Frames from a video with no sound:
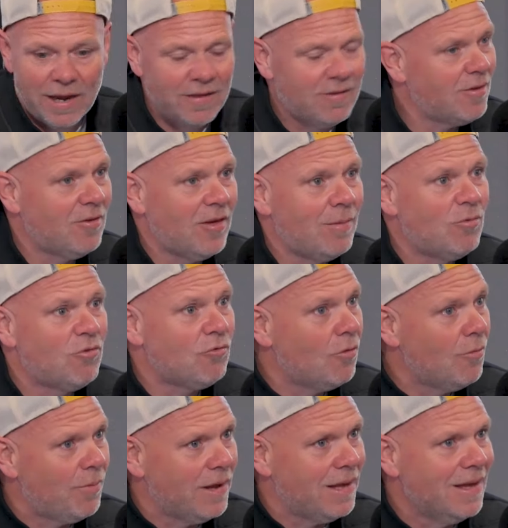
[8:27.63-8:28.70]
And it's the same
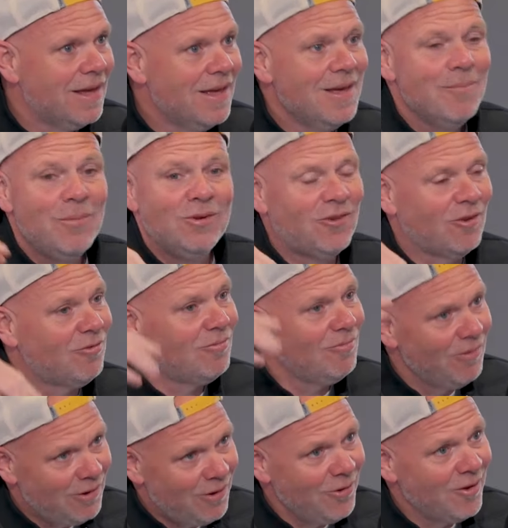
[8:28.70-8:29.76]
strawberry, but just
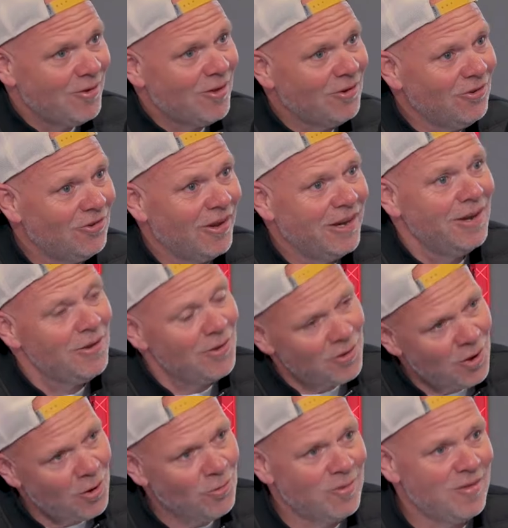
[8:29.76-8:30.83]
longer sunshine,
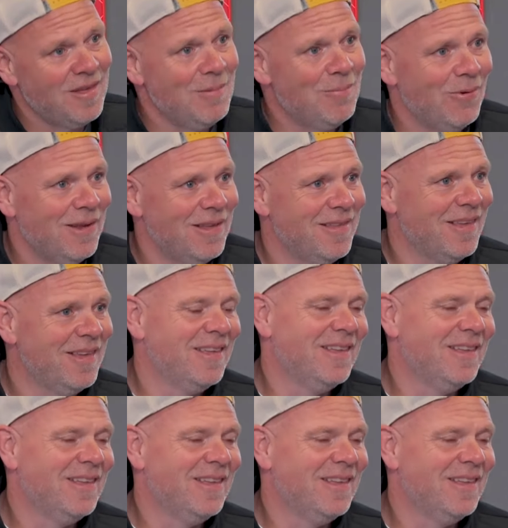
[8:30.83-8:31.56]
cold sea breeze.